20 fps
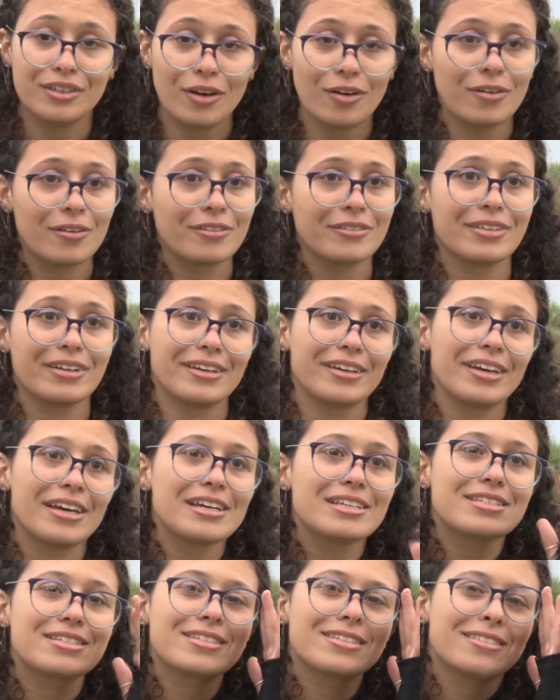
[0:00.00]
know, like,
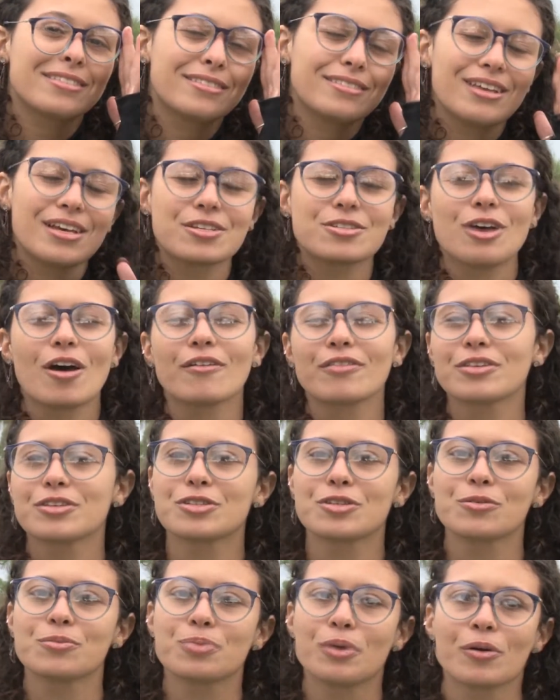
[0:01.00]
it's obvious
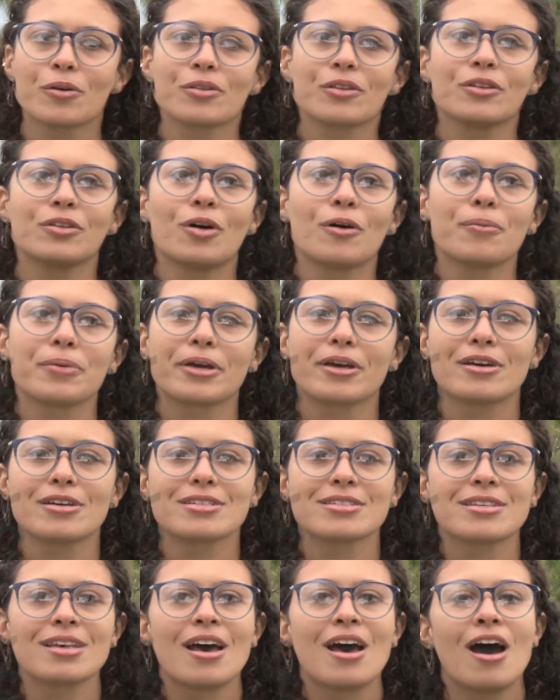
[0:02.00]
you broke the law,
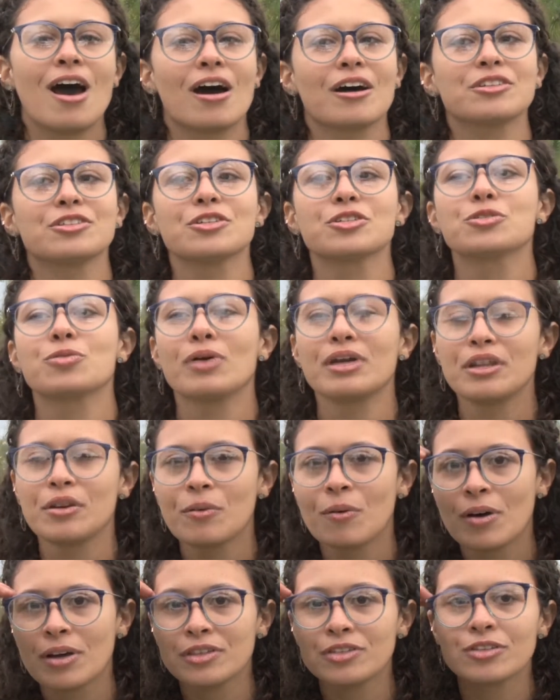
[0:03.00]
because under
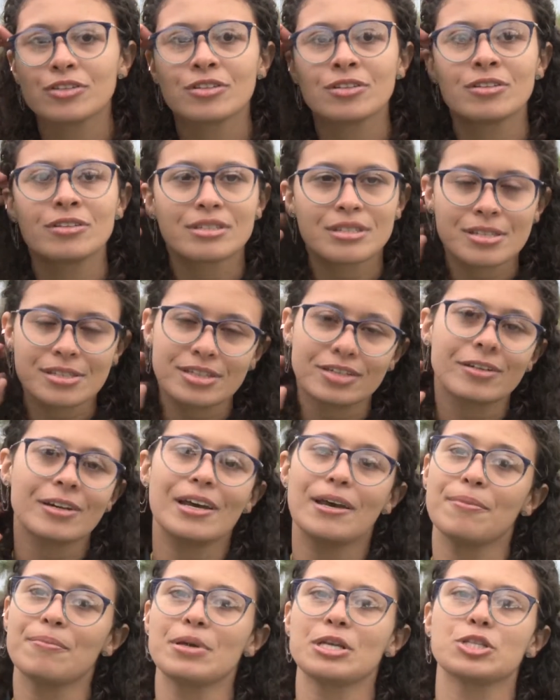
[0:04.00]
21, you're still
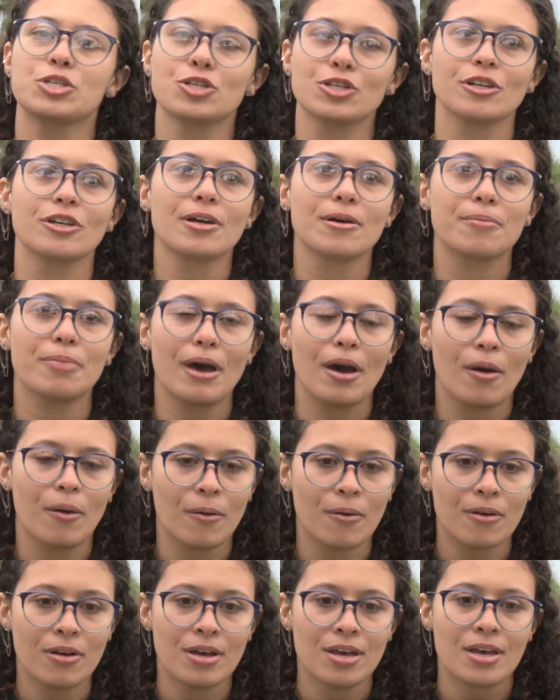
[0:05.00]
immature
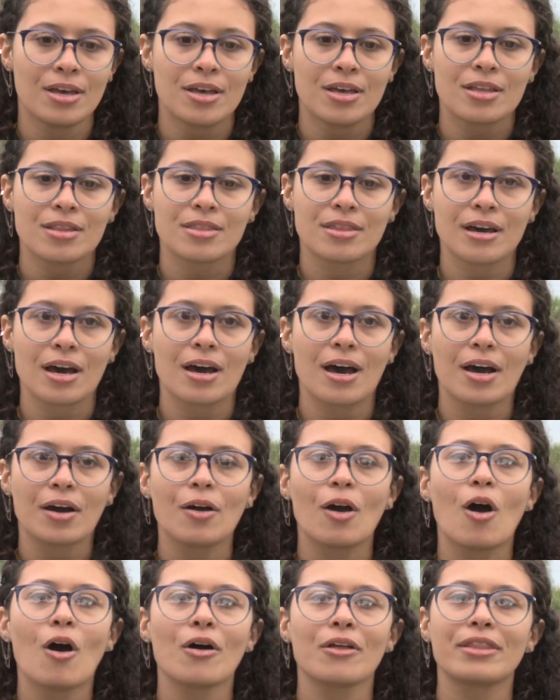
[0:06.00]
about the
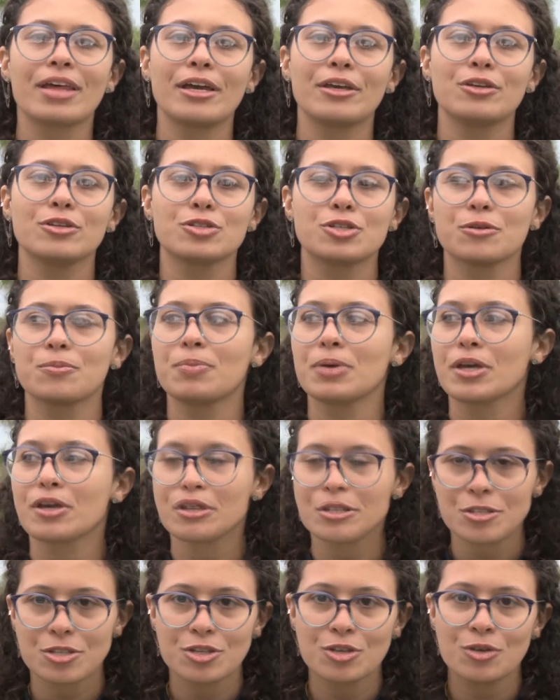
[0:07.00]
alcohol that you should be
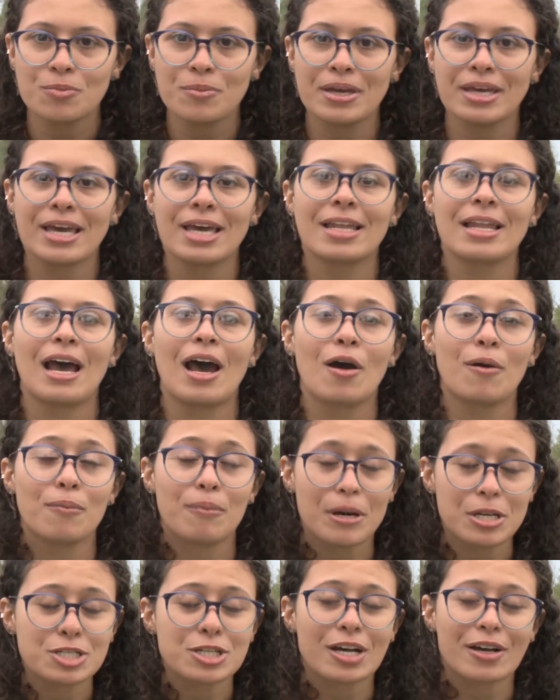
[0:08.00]
consuming and how
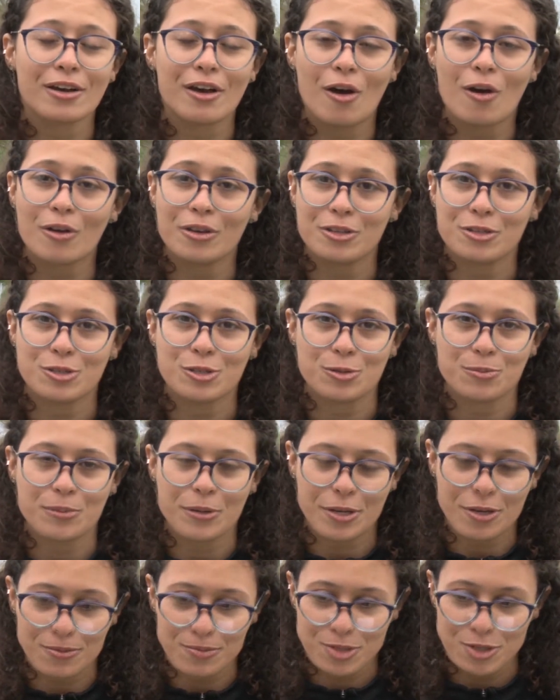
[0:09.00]
much alcohol you should be
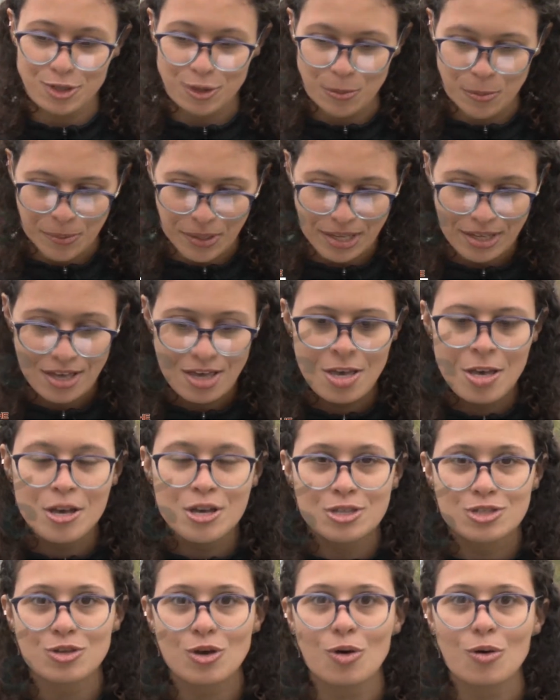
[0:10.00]
consuming.
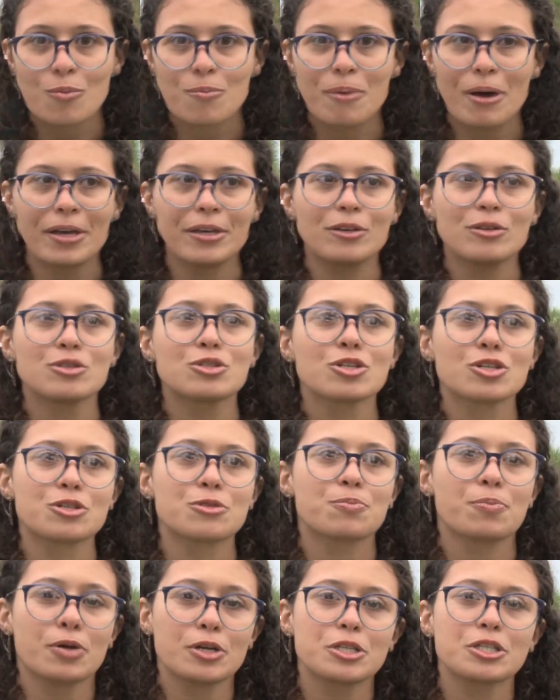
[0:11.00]
So by you just
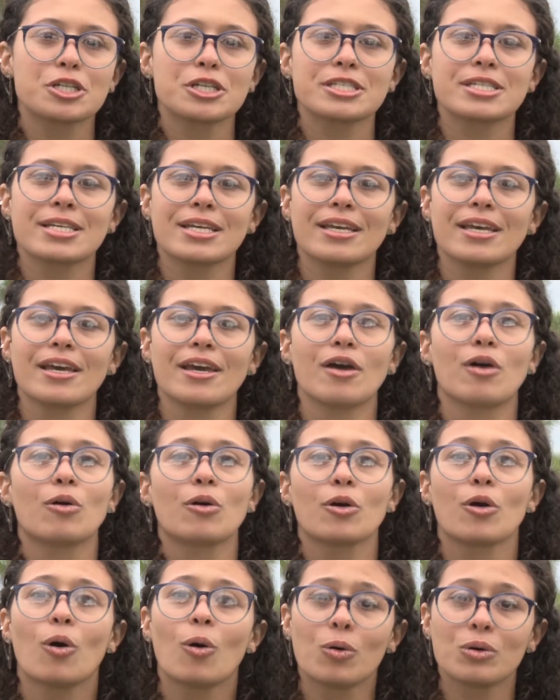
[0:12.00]
purchasing it
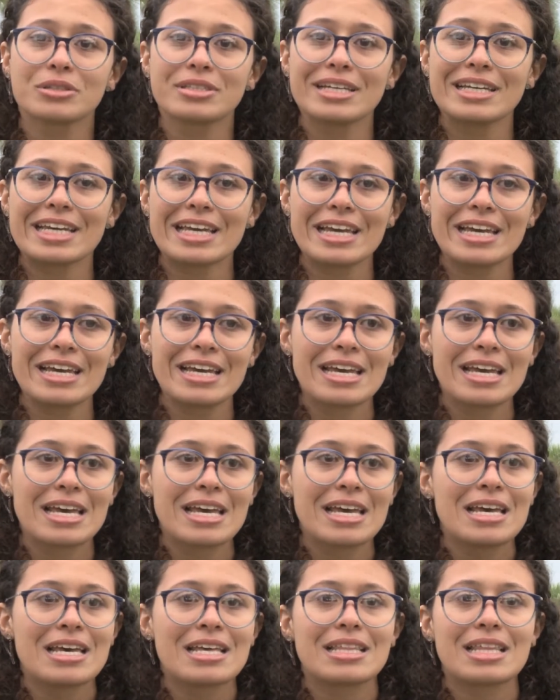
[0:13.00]
or holding it,
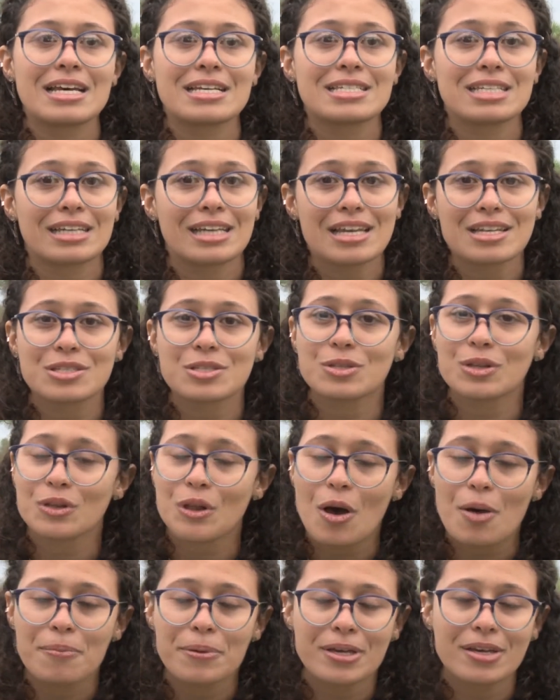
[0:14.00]
that's against the
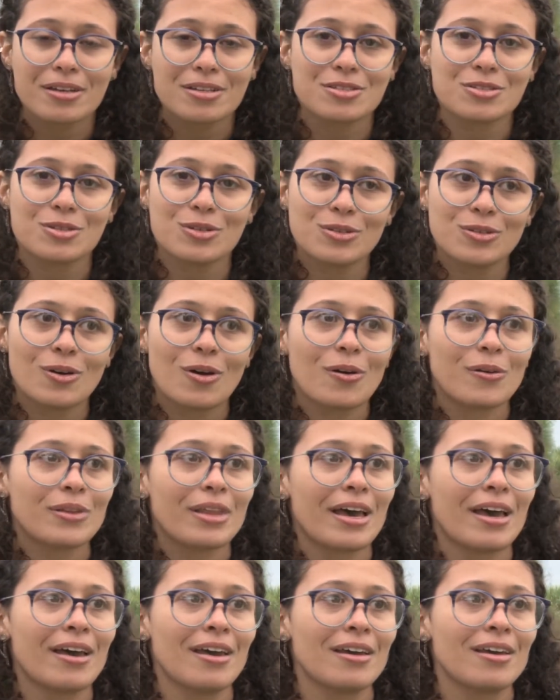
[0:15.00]
law, because you know
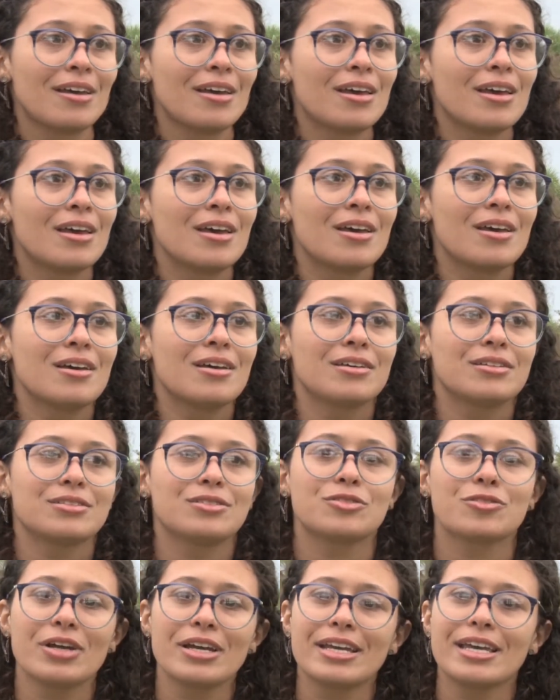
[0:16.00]
that
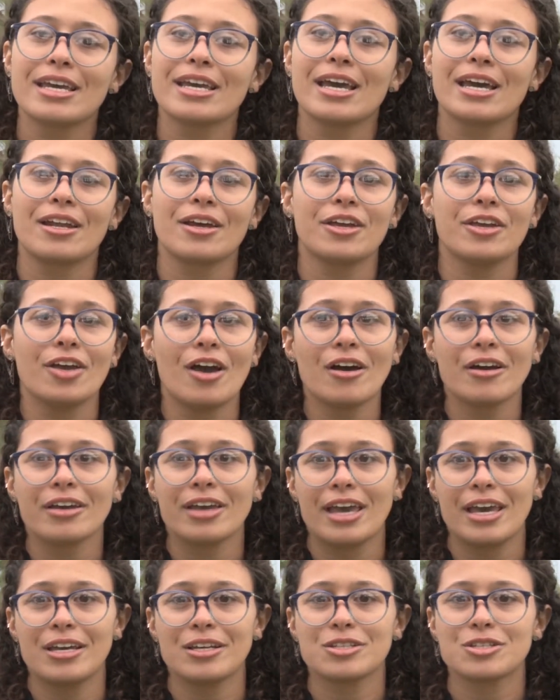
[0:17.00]
drinking at a young
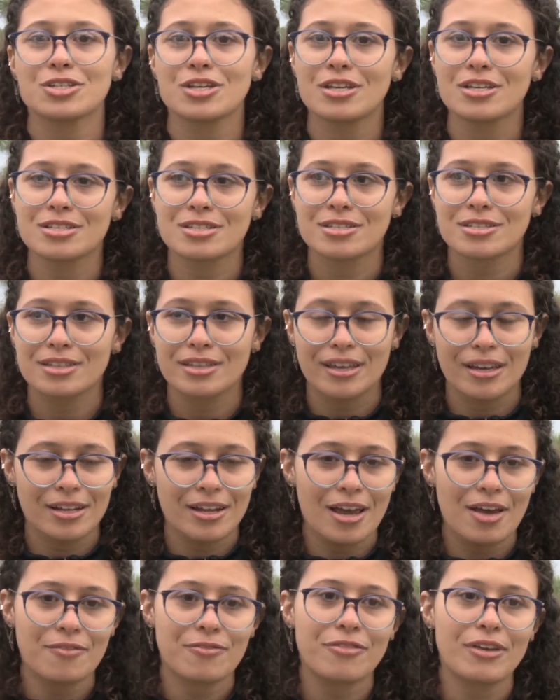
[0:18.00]
age is
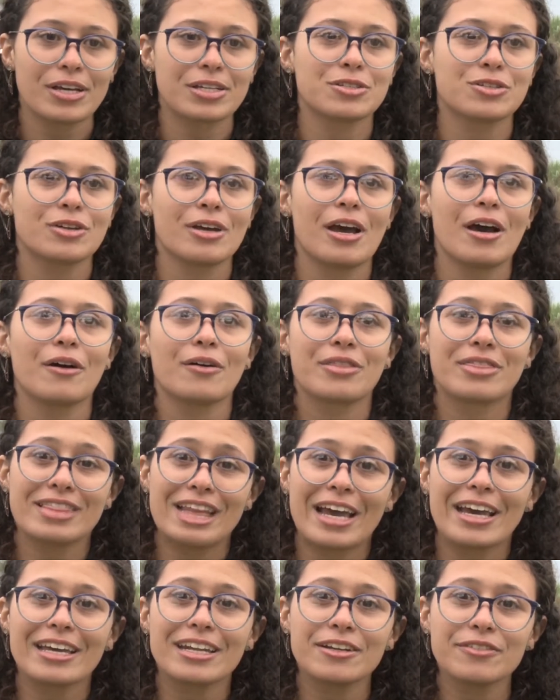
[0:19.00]
gonna affect your health
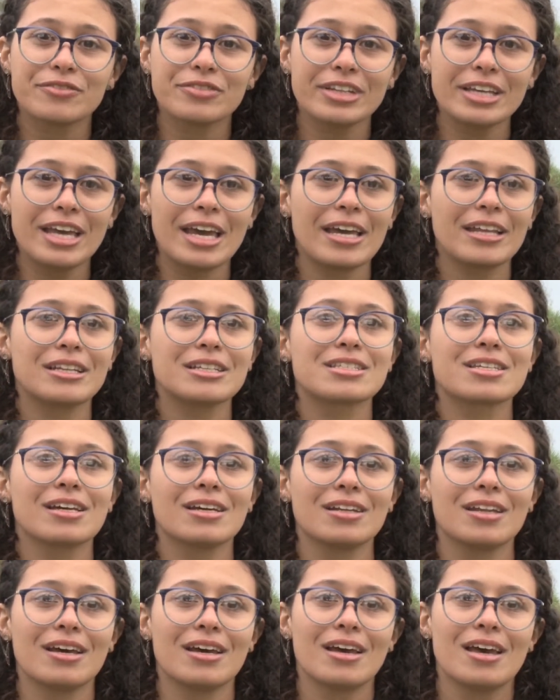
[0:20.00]
negatively, and it's
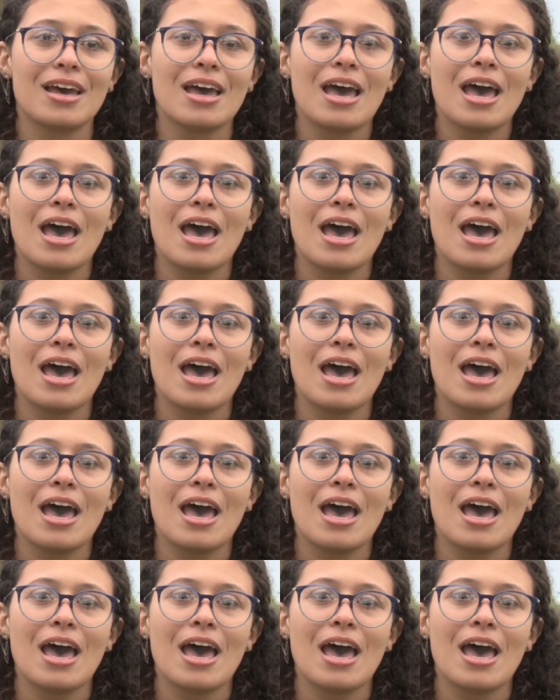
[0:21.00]
gonna